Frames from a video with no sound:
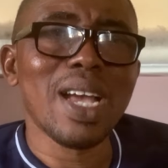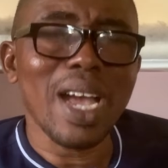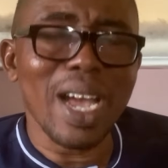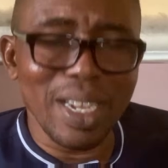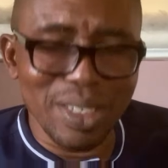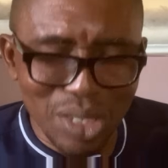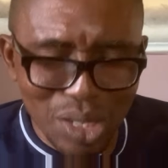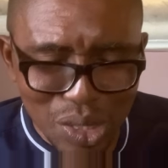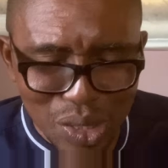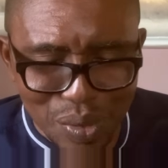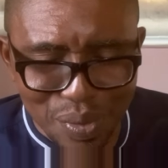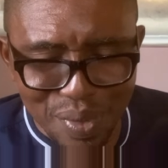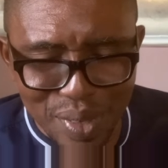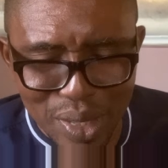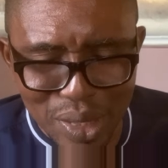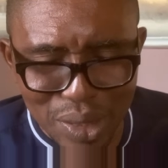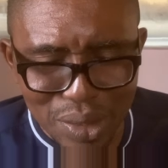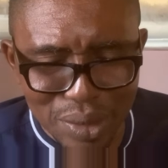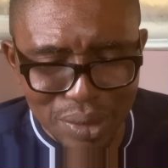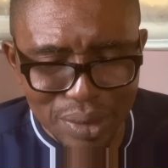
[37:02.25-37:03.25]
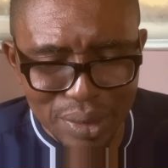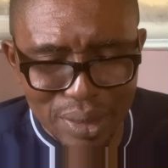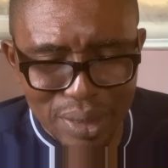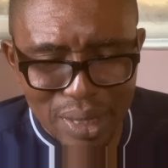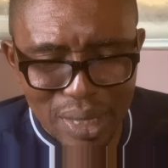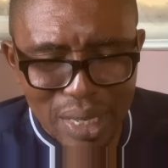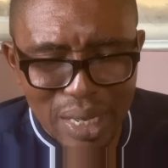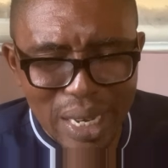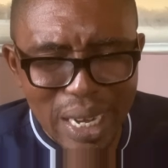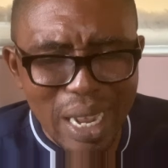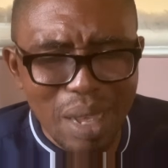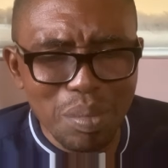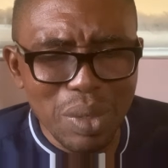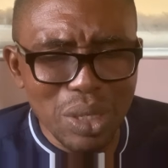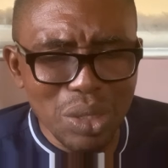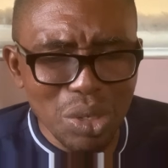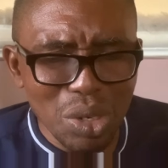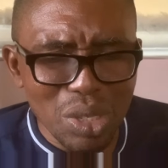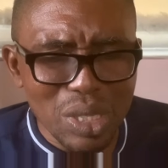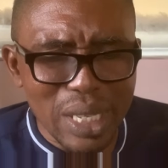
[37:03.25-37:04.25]
I just feel, let
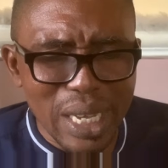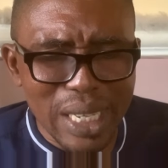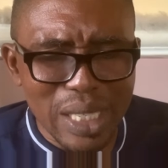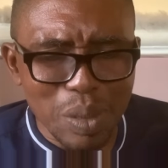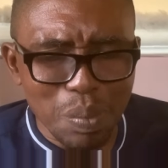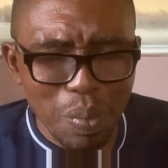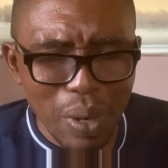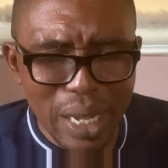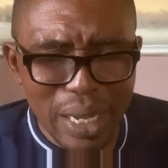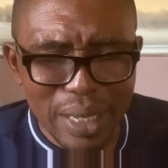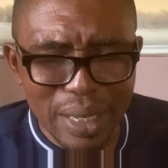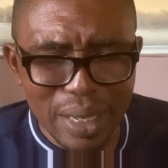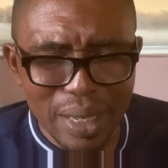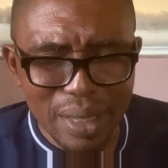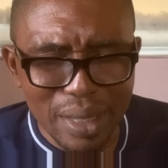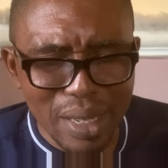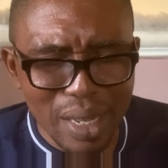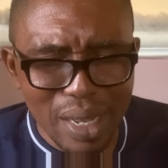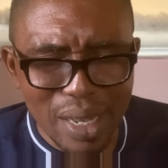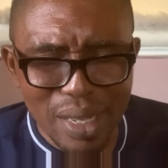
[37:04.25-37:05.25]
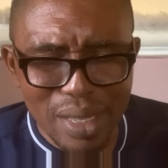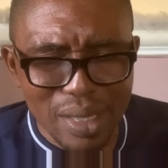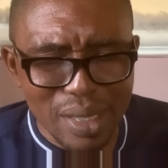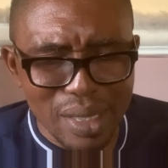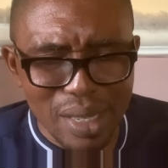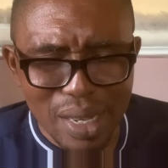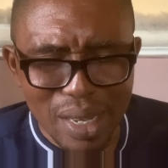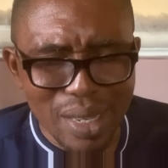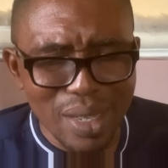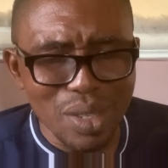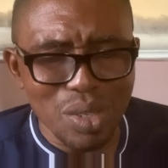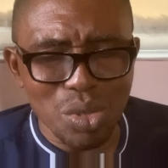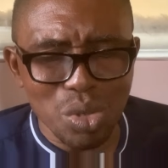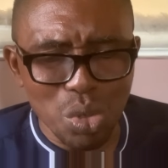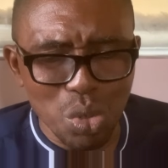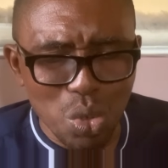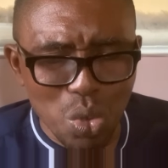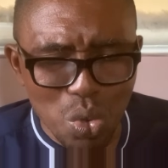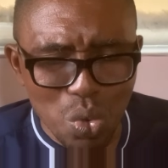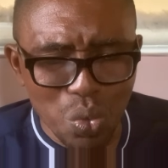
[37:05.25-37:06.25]
me just explain these things
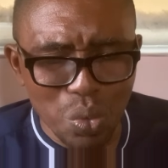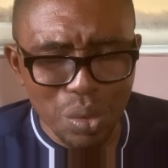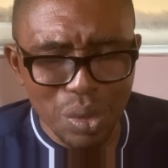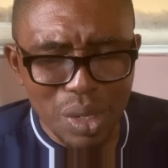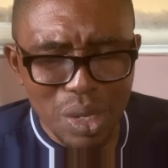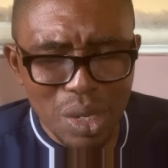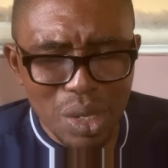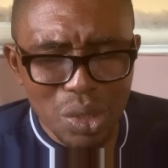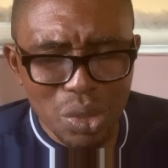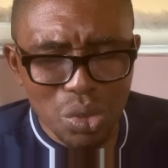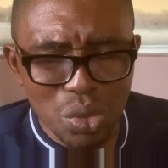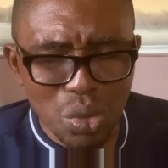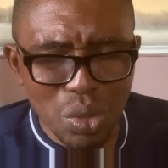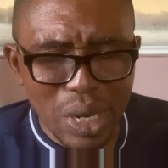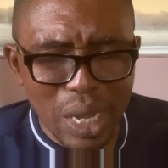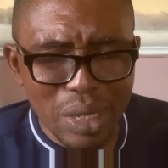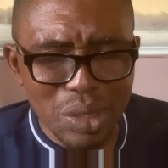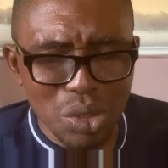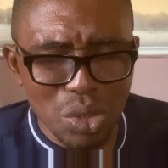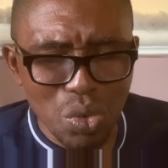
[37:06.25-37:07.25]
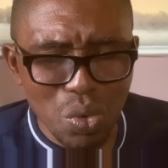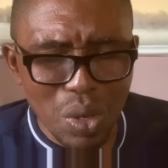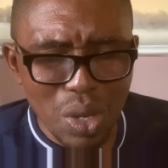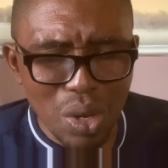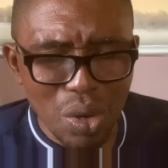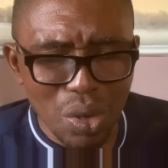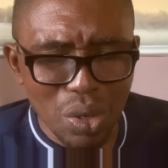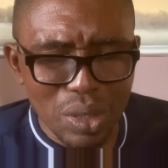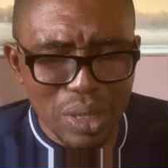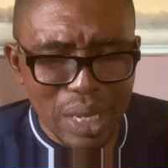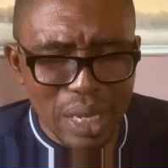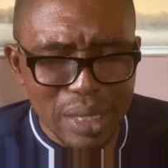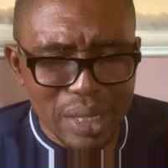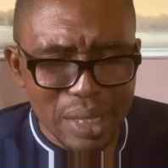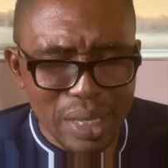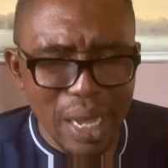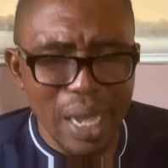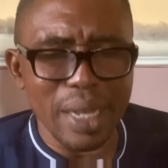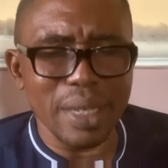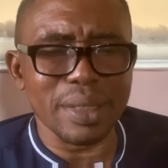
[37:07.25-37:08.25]
to you so that you will
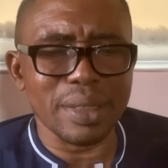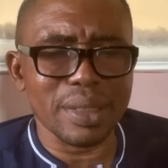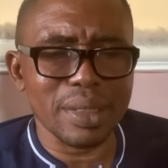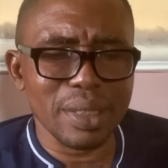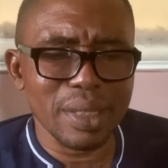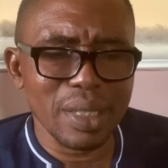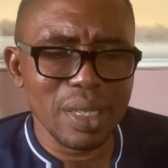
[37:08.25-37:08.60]
understand.